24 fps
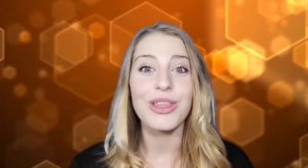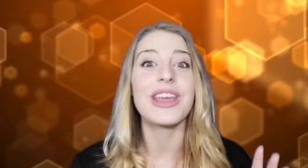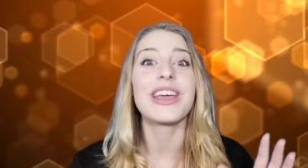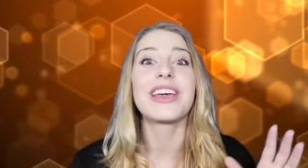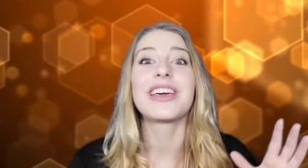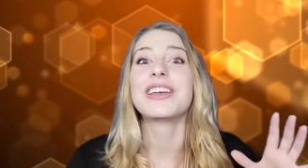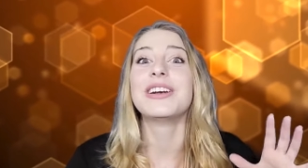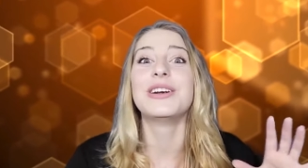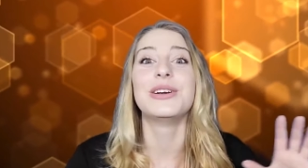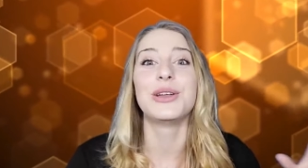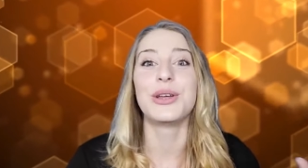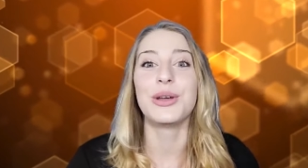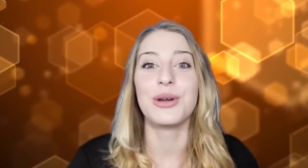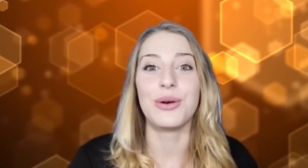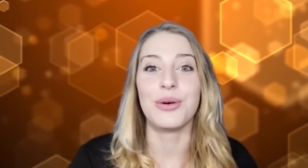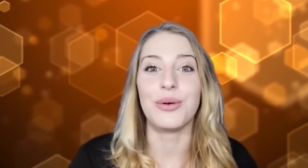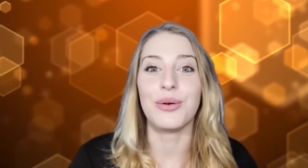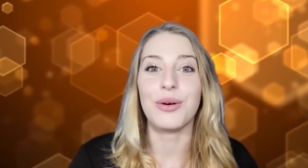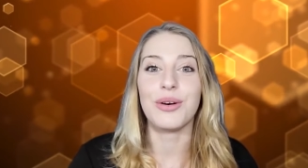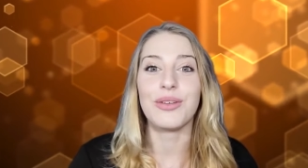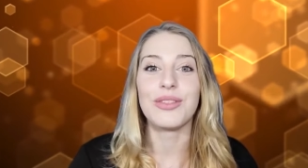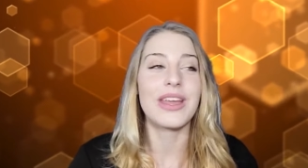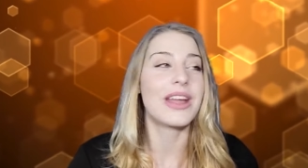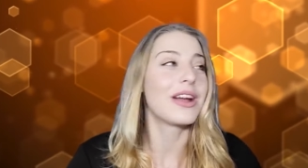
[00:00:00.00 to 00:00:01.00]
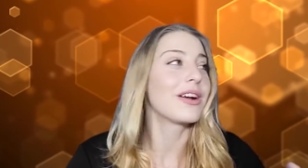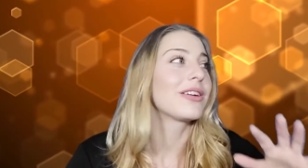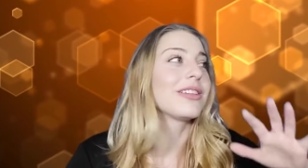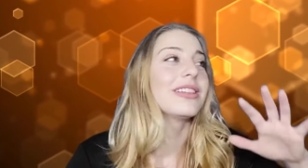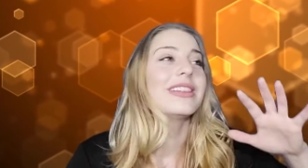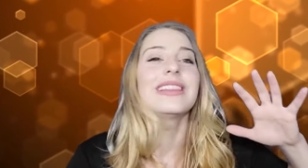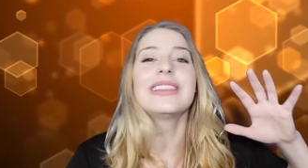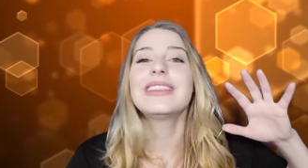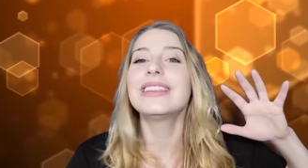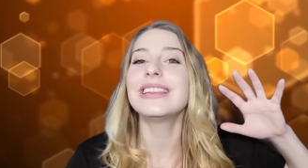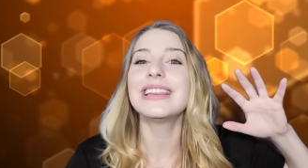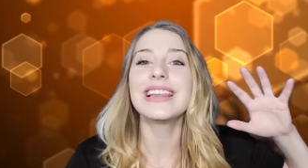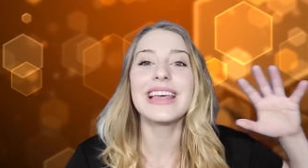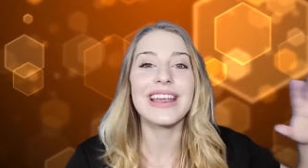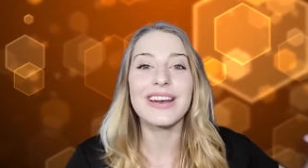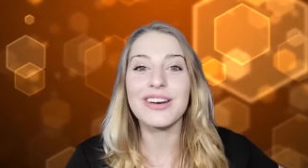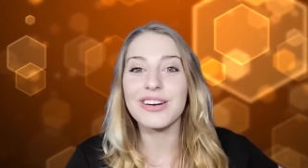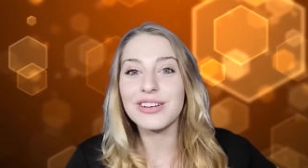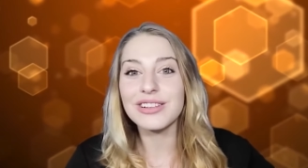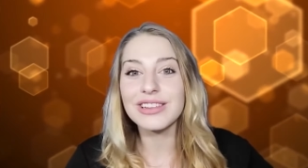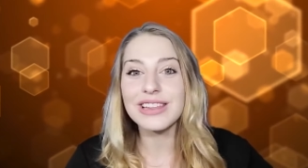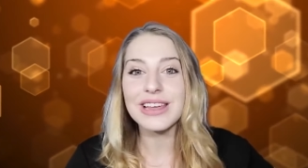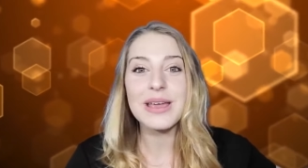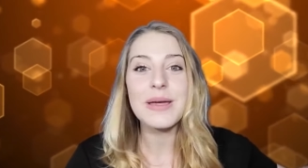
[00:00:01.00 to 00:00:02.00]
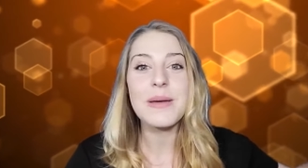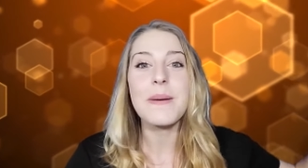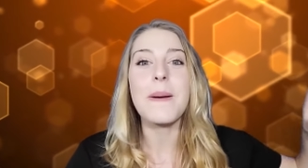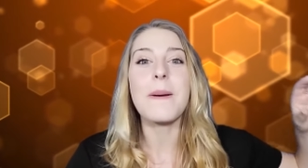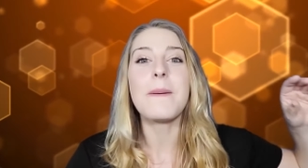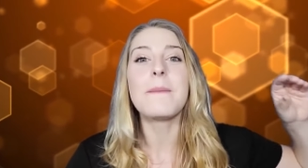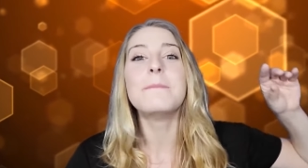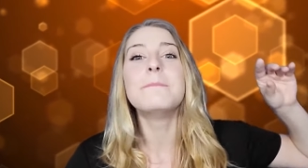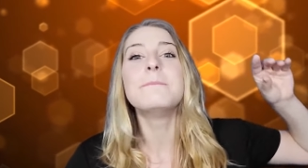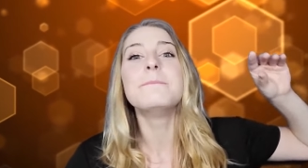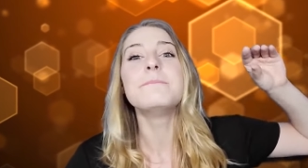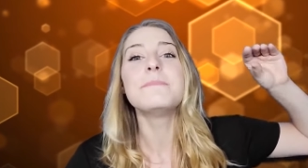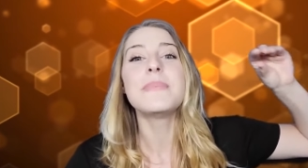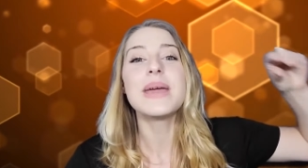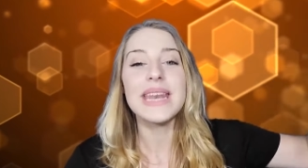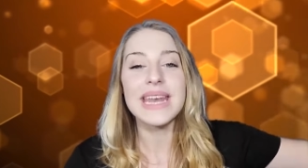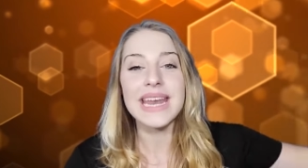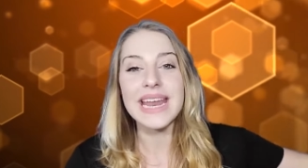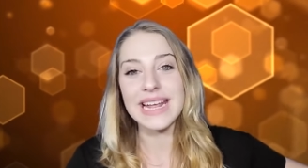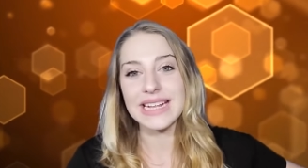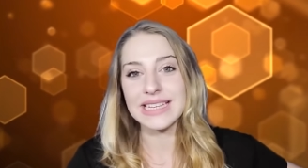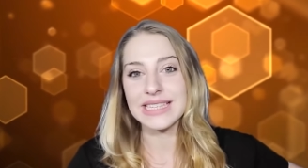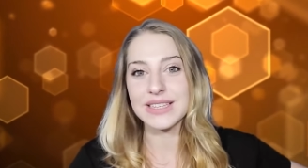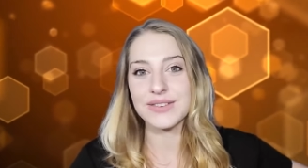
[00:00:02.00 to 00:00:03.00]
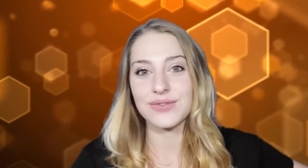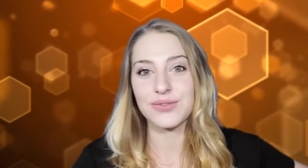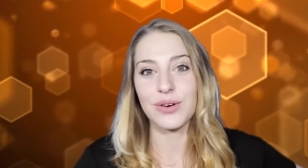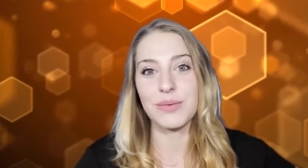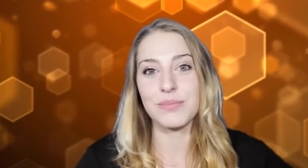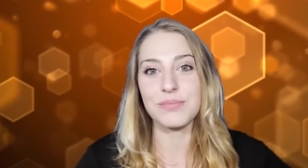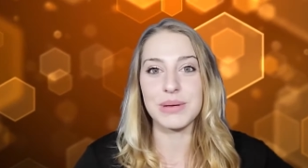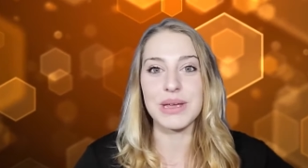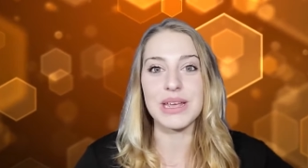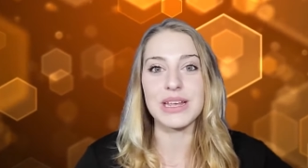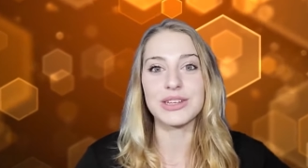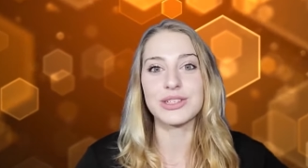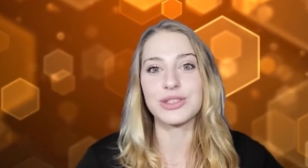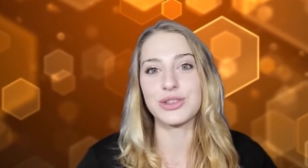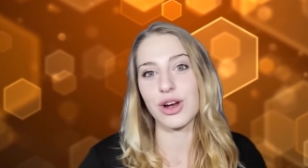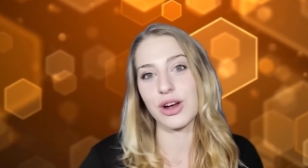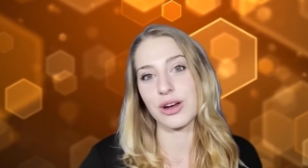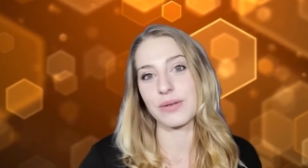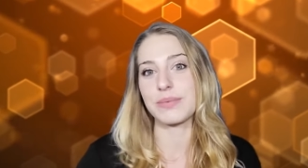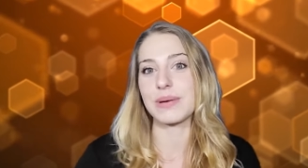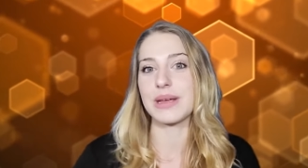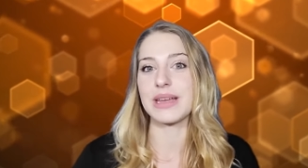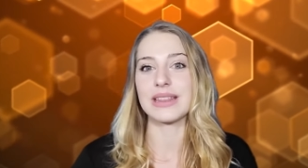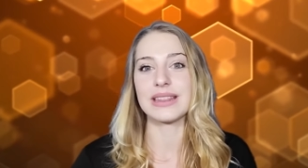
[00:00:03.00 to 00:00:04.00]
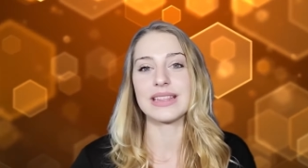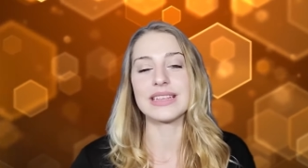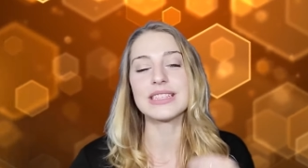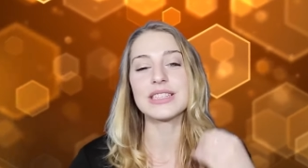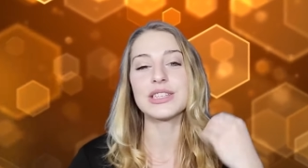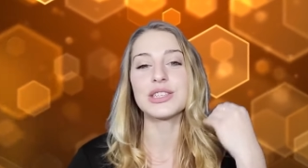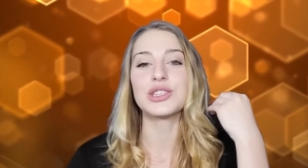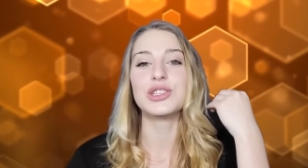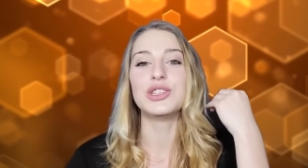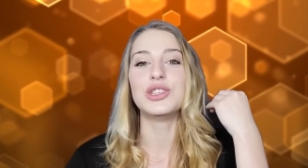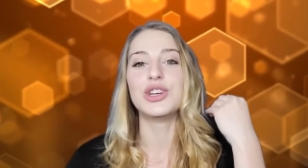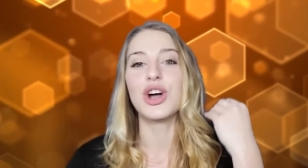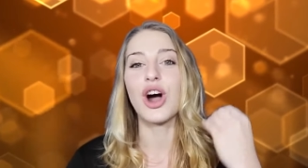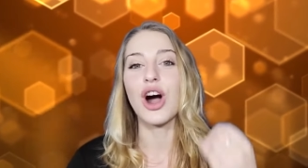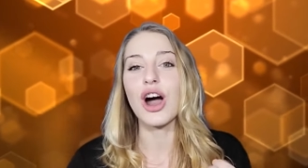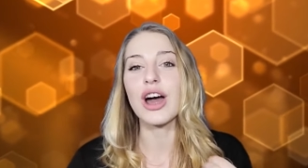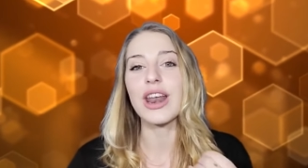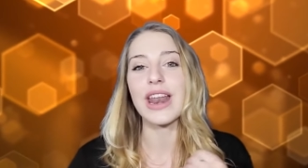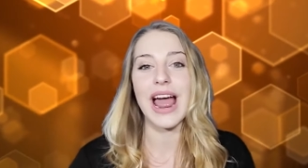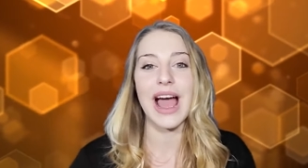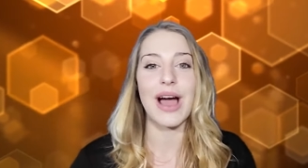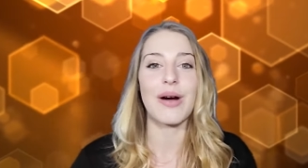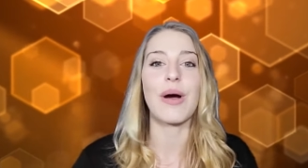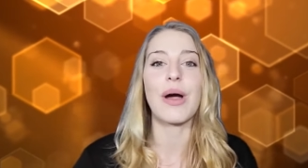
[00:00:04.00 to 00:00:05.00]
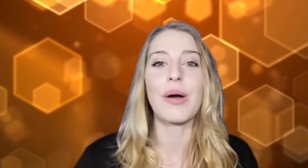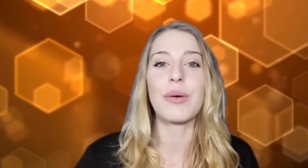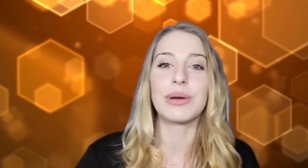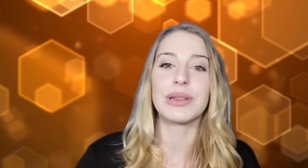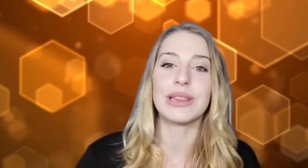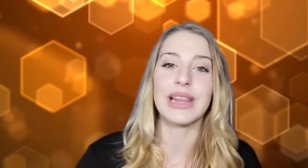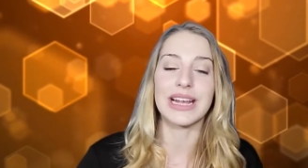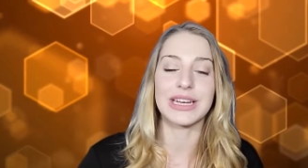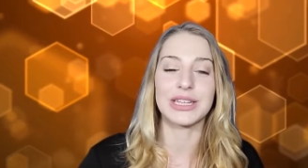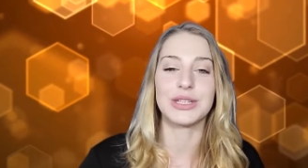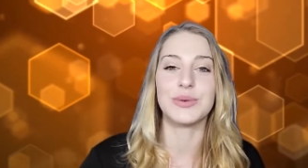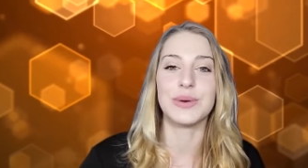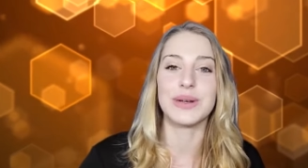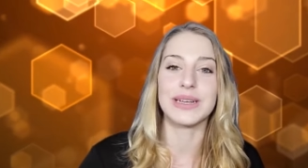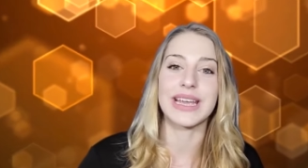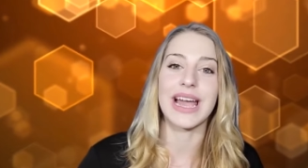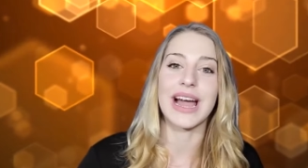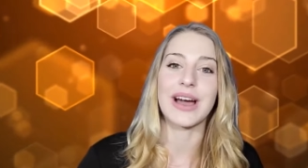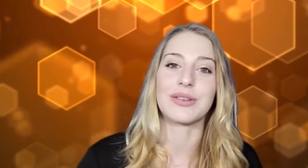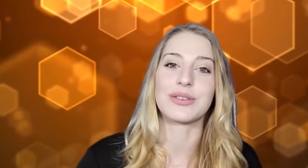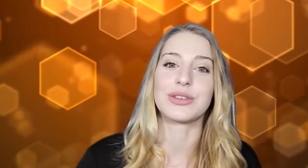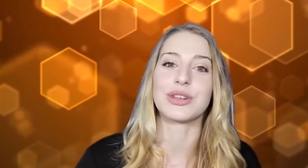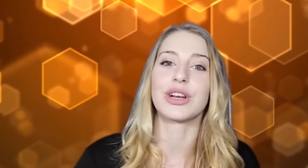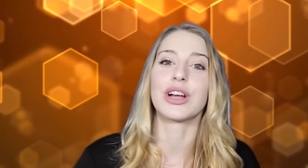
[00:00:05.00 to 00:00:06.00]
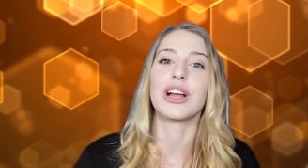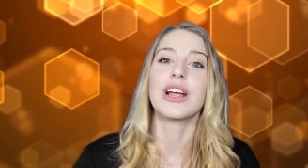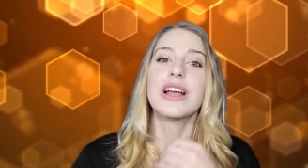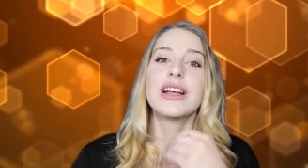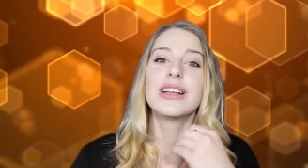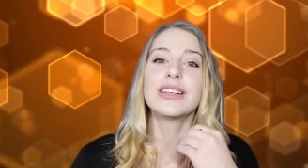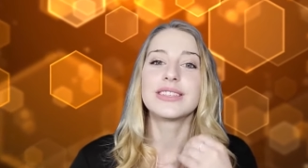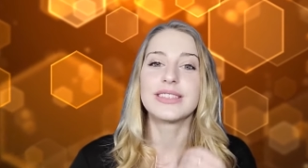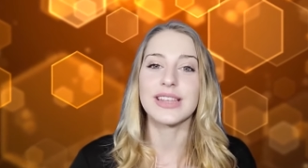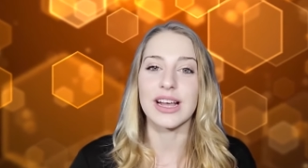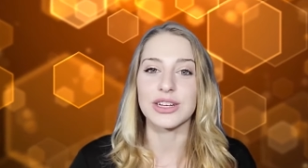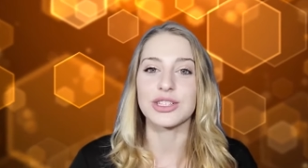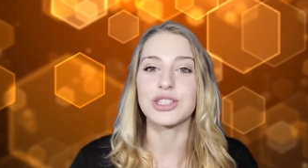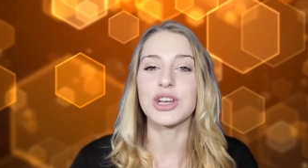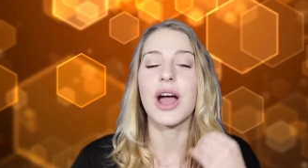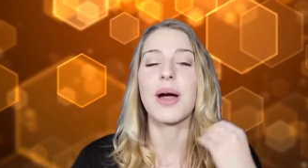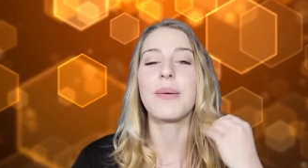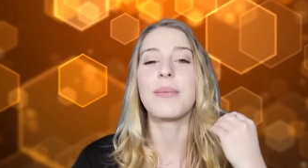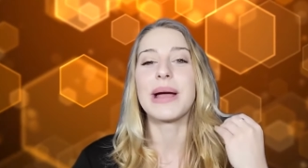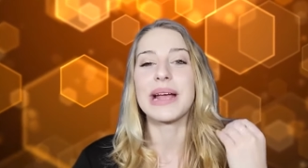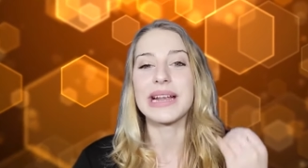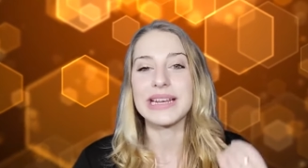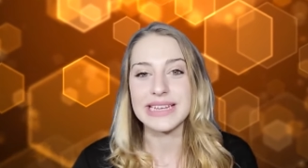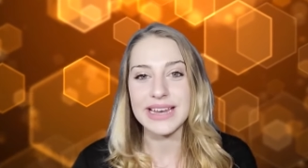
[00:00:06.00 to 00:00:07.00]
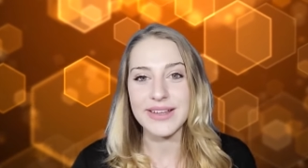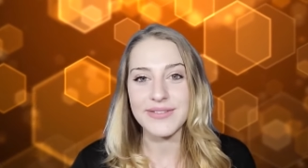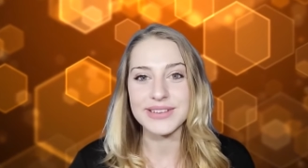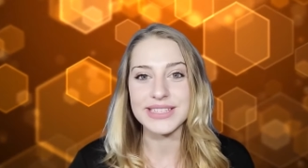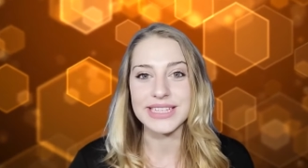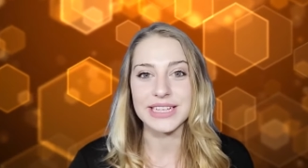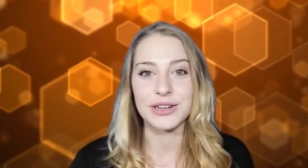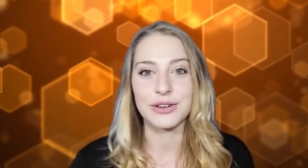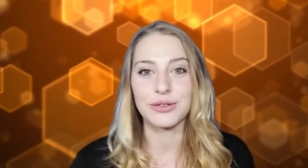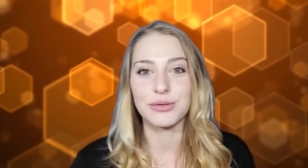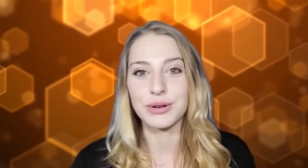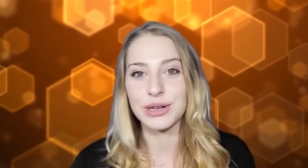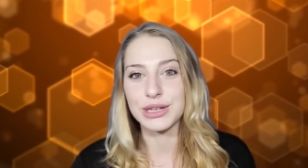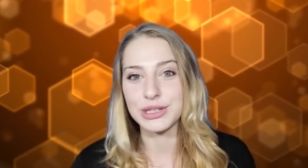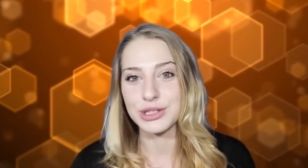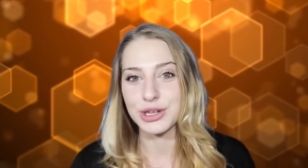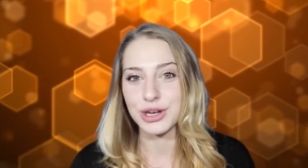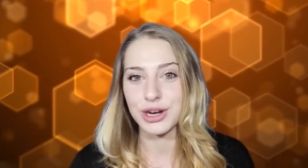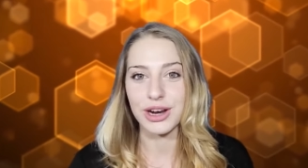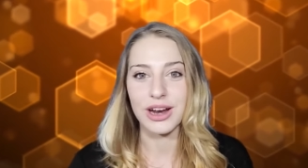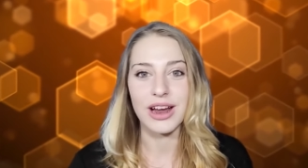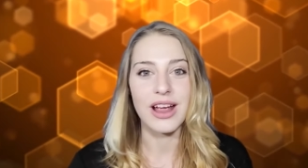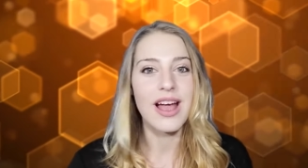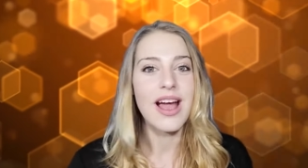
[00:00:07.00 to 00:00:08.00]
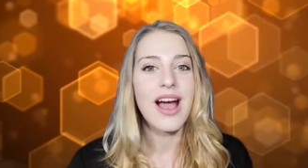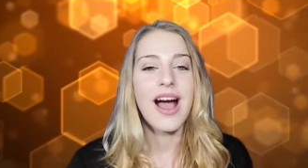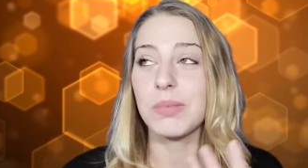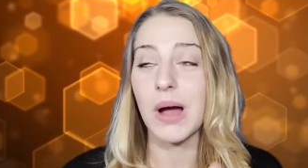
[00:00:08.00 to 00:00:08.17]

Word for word: they gonna do? They are literally minutes from being shark meat. This is not how I would like to encounter such a magnificent creature.